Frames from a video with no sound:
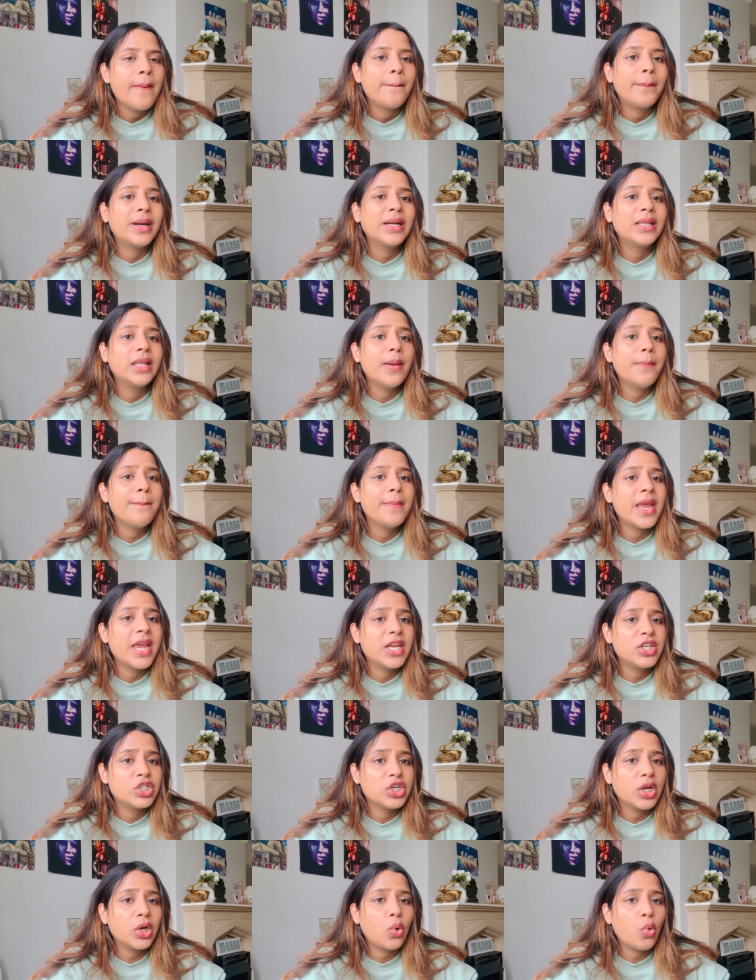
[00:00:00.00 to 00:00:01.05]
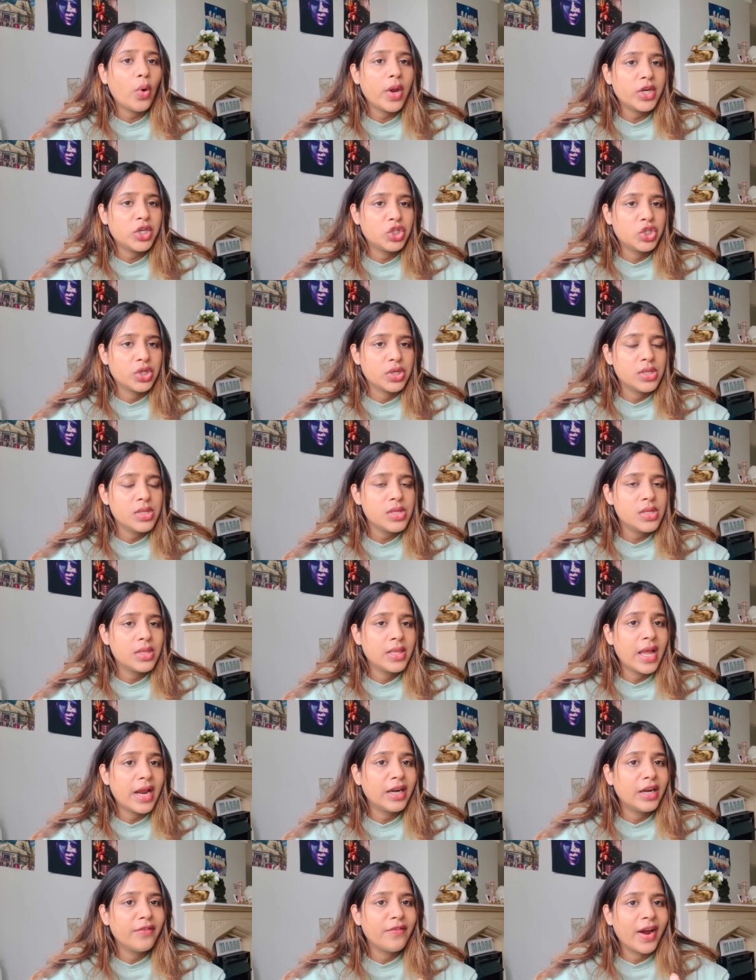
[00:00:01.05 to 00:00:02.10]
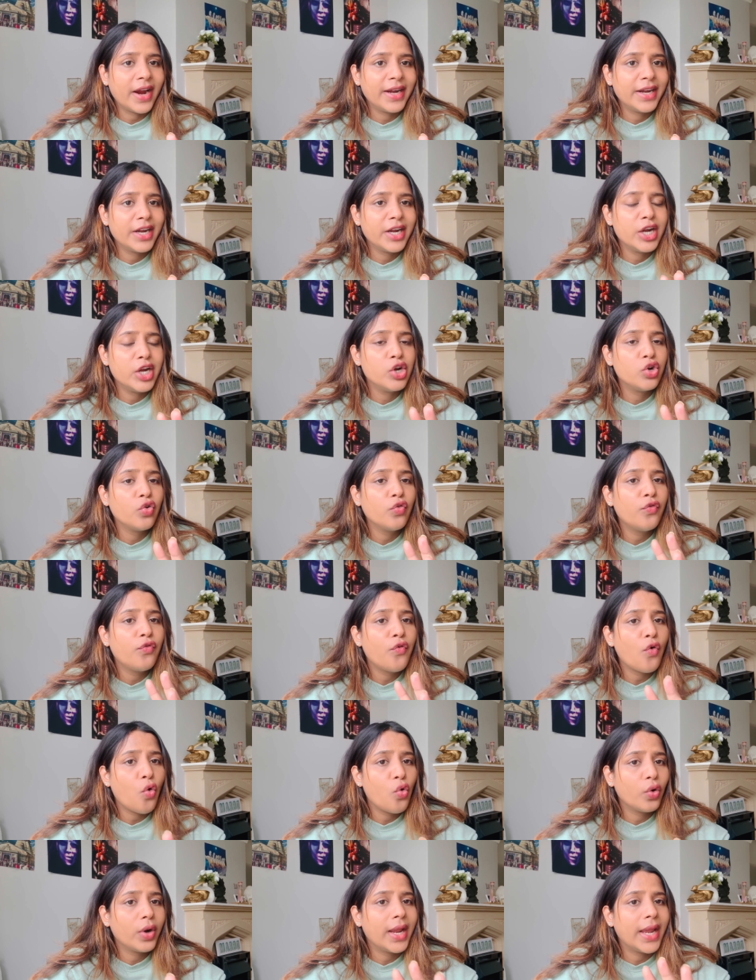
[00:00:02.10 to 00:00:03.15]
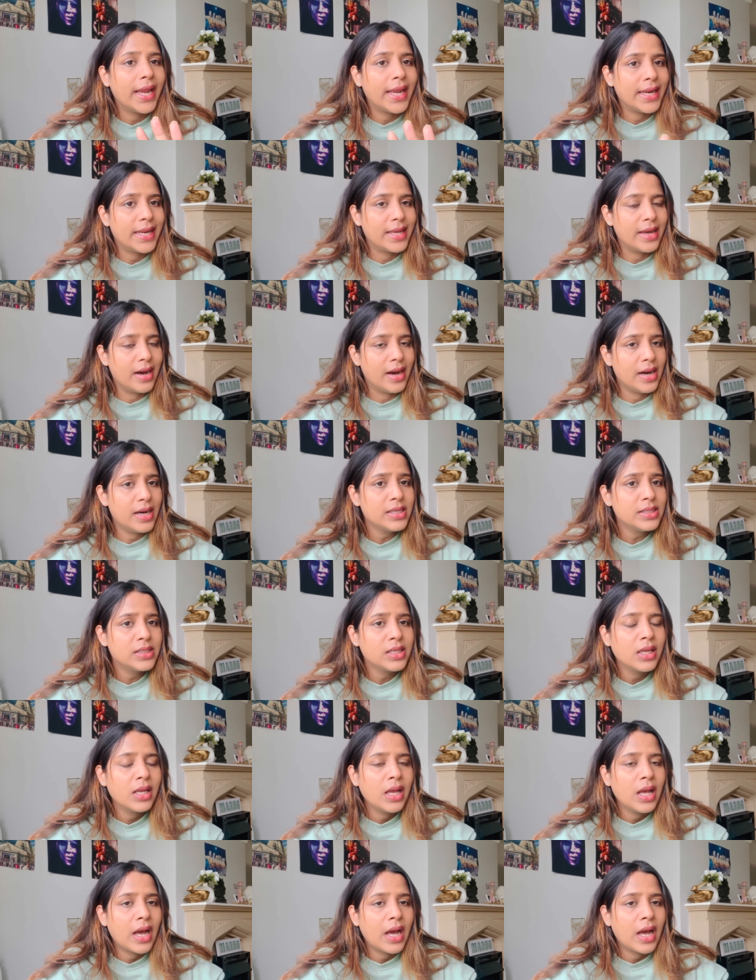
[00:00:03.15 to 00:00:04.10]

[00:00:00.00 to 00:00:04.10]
but the major questions, they are divided into four areas.